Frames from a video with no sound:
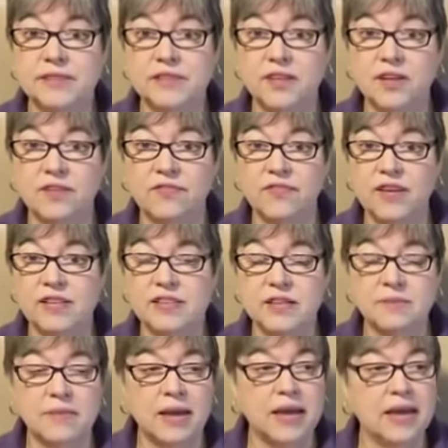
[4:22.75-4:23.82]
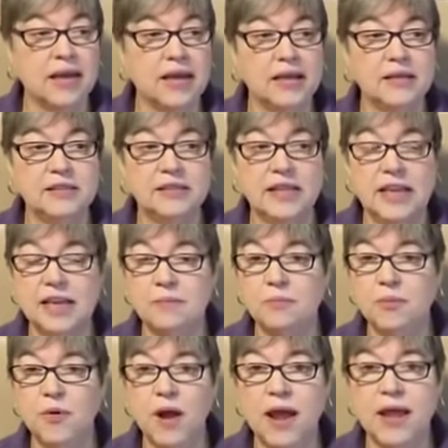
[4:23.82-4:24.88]
It's gonna fix him, and
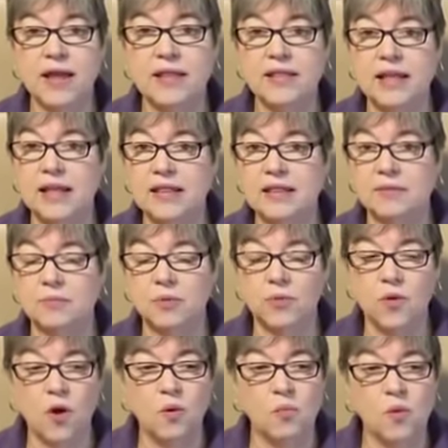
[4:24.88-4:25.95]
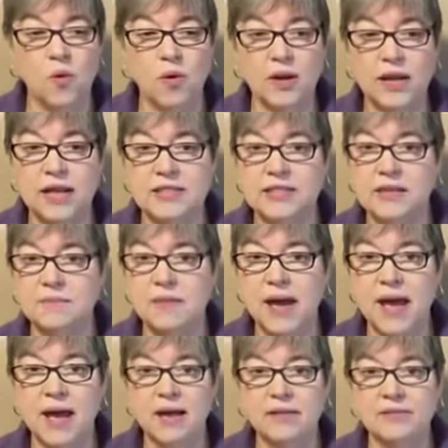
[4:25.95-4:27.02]
keep praying that the parole board lets him
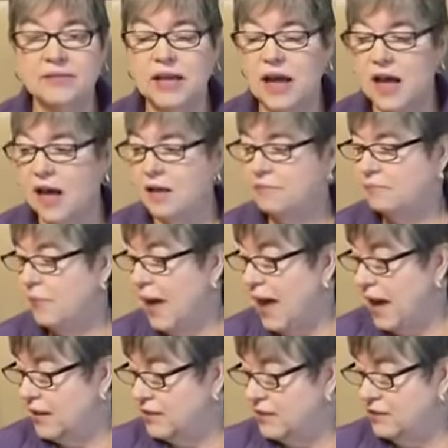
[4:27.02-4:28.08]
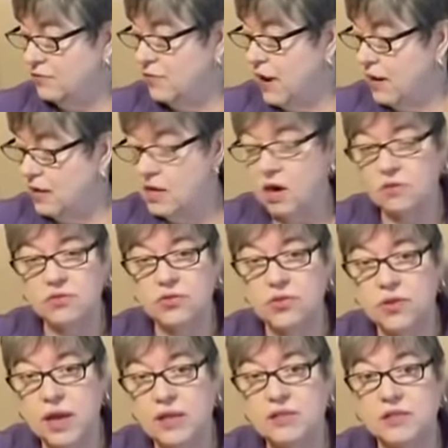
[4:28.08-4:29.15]
out. I'm packed and ready to go.
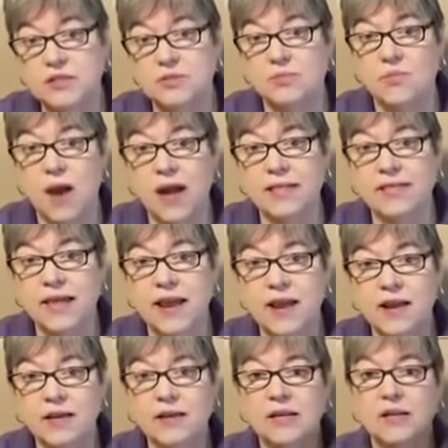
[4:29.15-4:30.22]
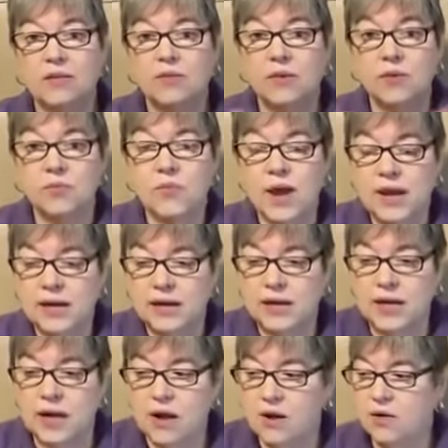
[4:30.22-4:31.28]
Suitcase is right there. We're ready
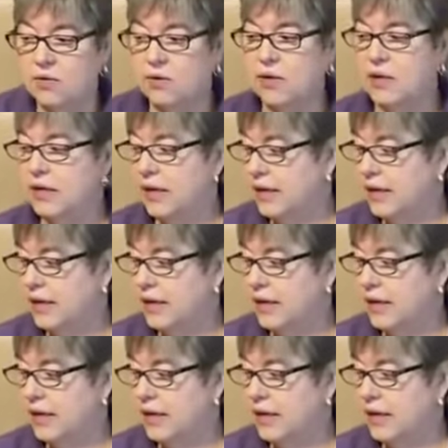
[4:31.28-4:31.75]
to go.